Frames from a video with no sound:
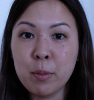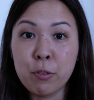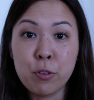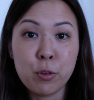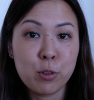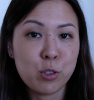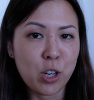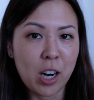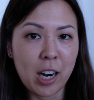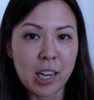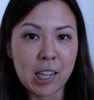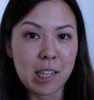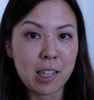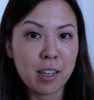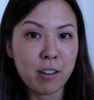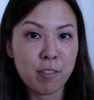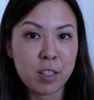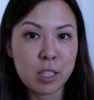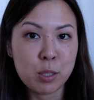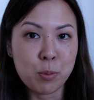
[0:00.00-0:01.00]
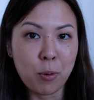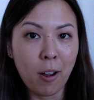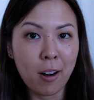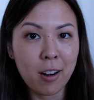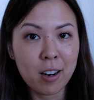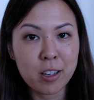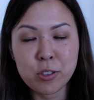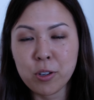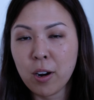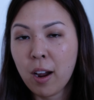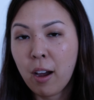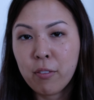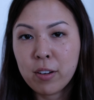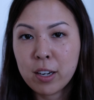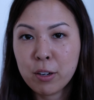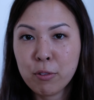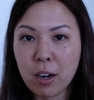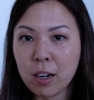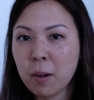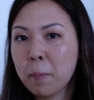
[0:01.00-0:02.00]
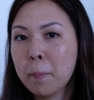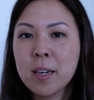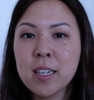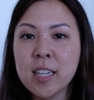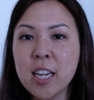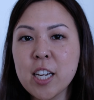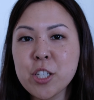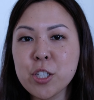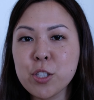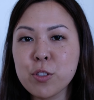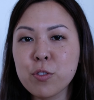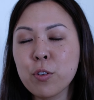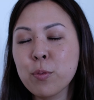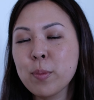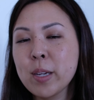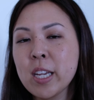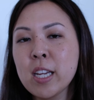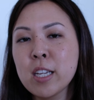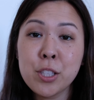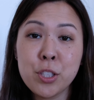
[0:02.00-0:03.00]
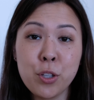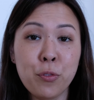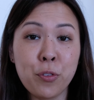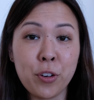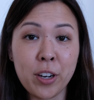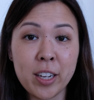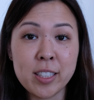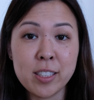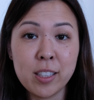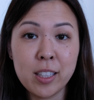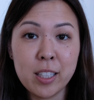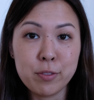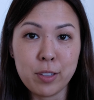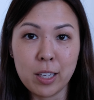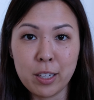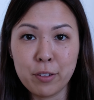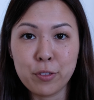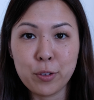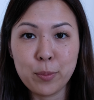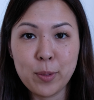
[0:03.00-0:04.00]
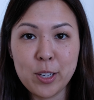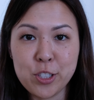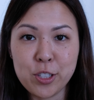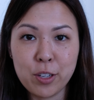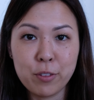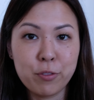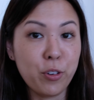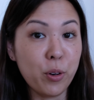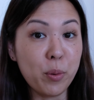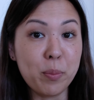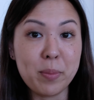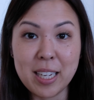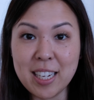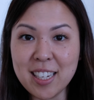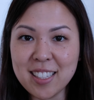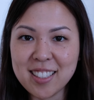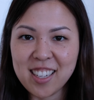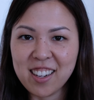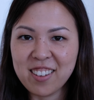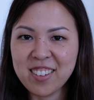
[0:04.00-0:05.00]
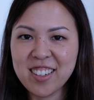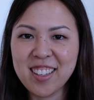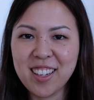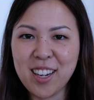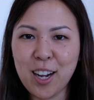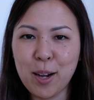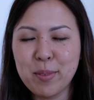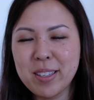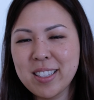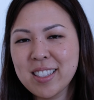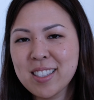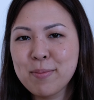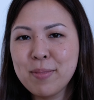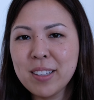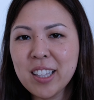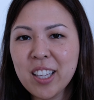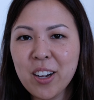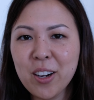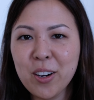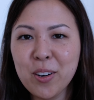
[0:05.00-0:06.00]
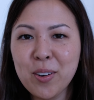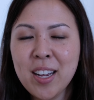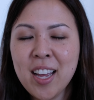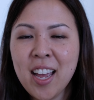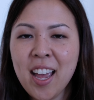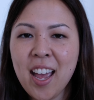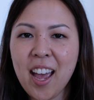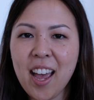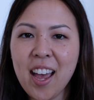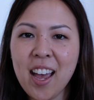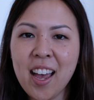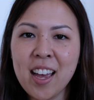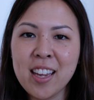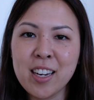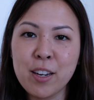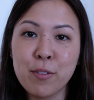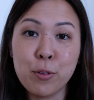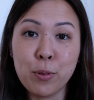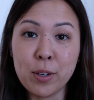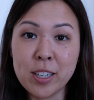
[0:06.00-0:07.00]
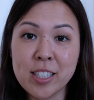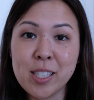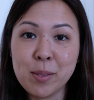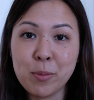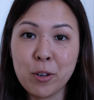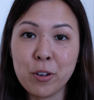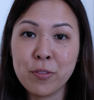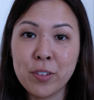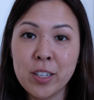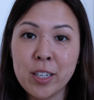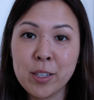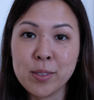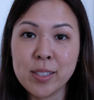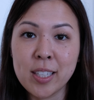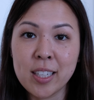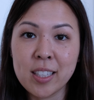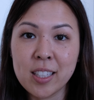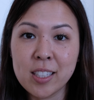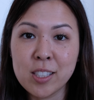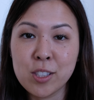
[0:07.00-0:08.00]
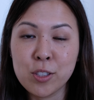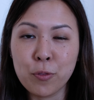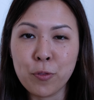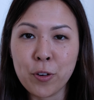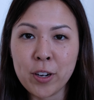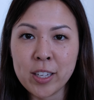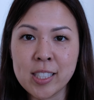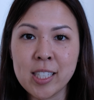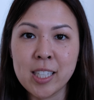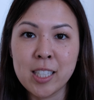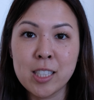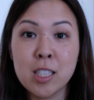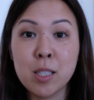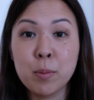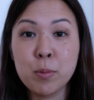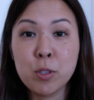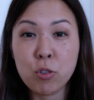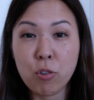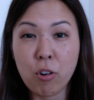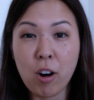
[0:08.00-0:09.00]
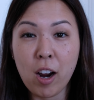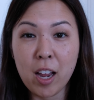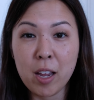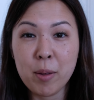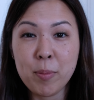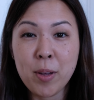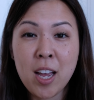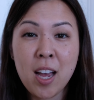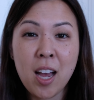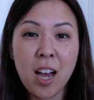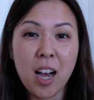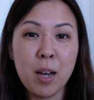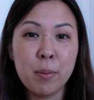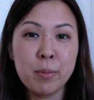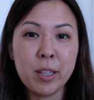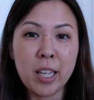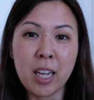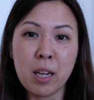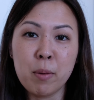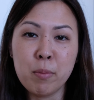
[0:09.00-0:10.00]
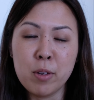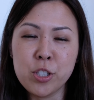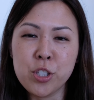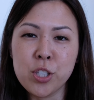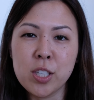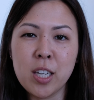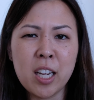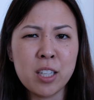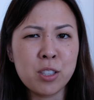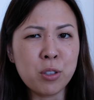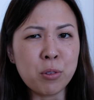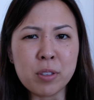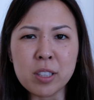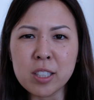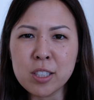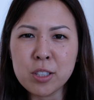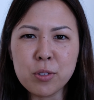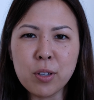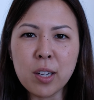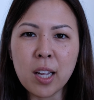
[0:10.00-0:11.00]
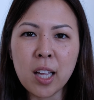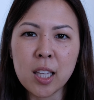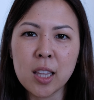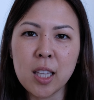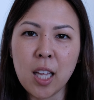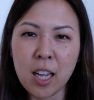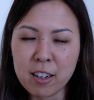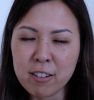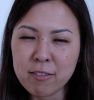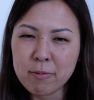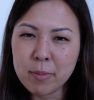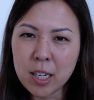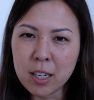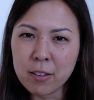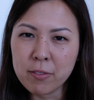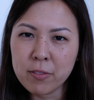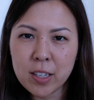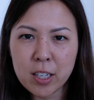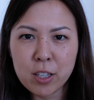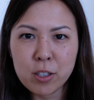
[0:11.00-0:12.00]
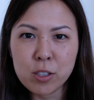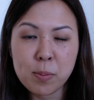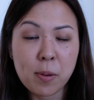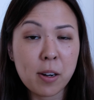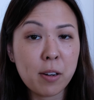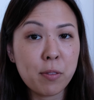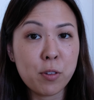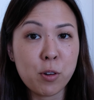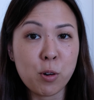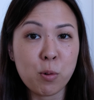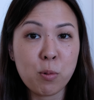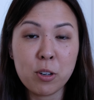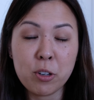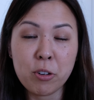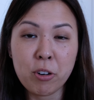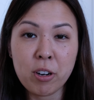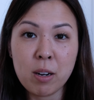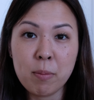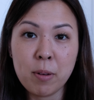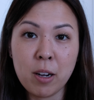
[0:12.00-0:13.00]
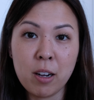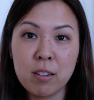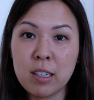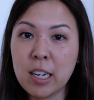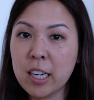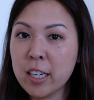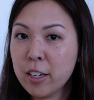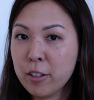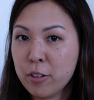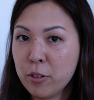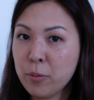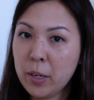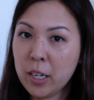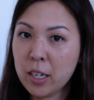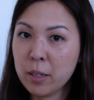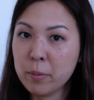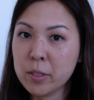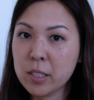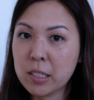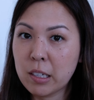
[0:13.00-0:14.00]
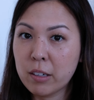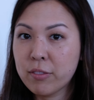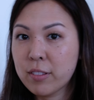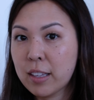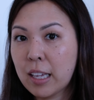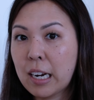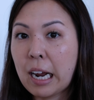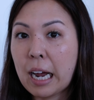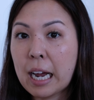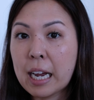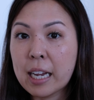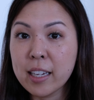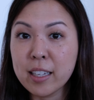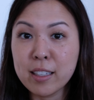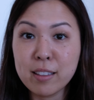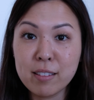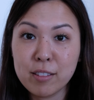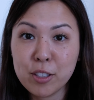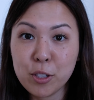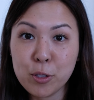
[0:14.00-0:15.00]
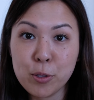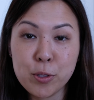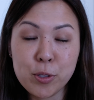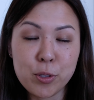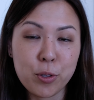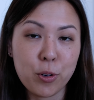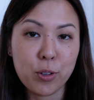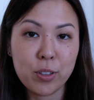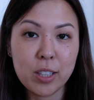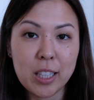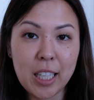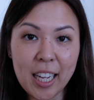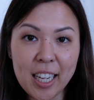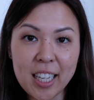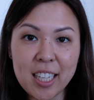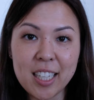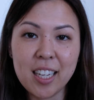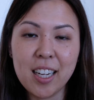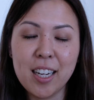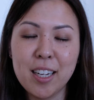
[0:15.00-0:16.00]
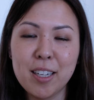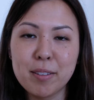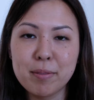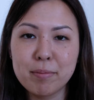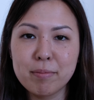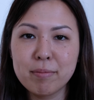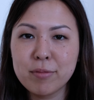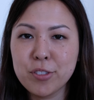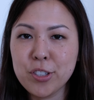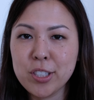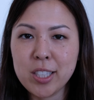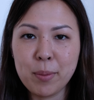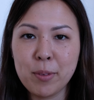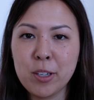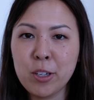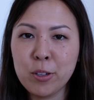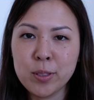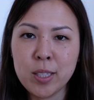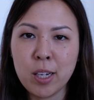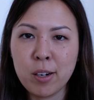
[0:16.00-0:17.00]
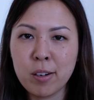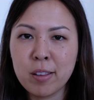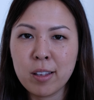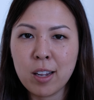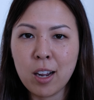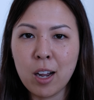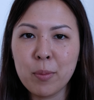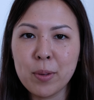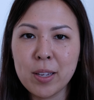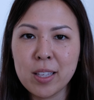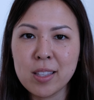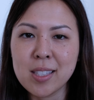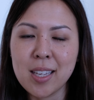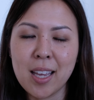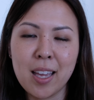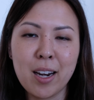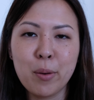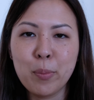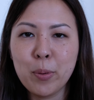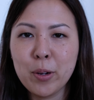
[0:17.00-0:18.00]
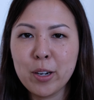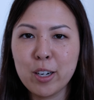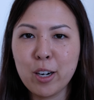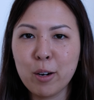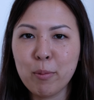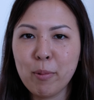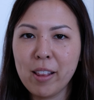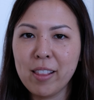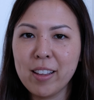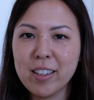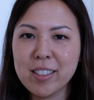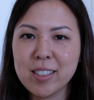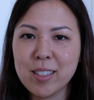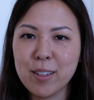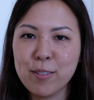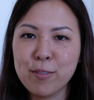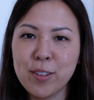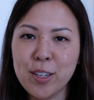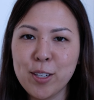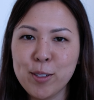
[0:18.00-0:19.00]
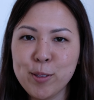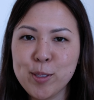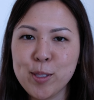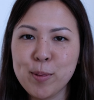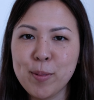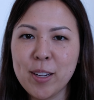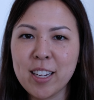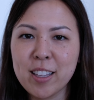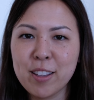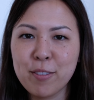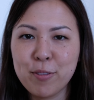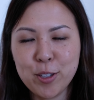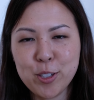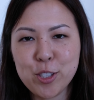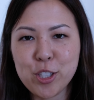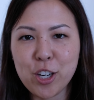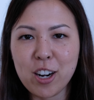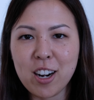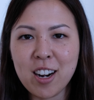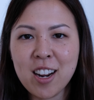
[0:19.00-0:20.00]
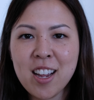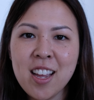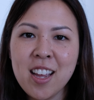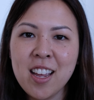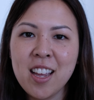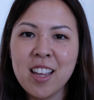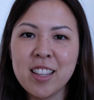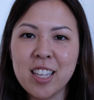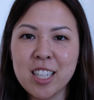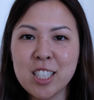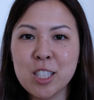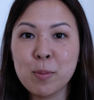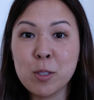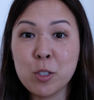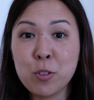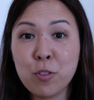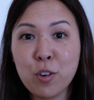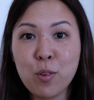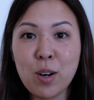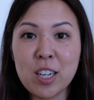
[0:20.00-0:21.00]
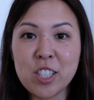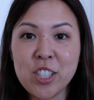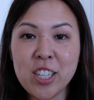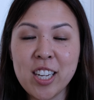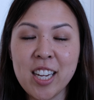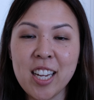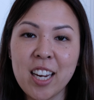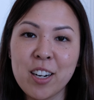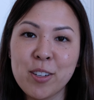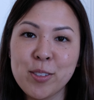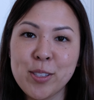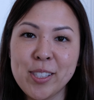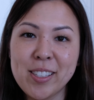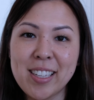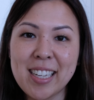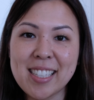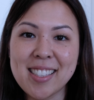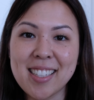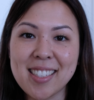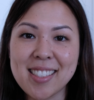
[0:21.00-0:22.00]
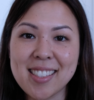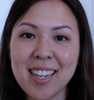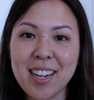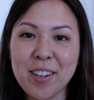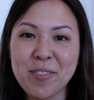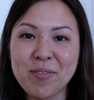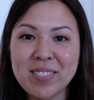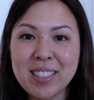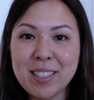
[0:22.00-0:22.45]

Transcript: if you tried any of these products or have any recommendations for me, don't forget to leave that information for me down in the comments below. And if you wanna see more videos like this, don't forget to hit subscribe. Um, like I mentioned, I don't really do a lot of makeup videos, but if you're wondering about any other makeup stuff that I use or like, um, just let me know down in the comments and I'll put it on my list of videos to make in the future. Thanks so much for watching and I'll see you guys next time.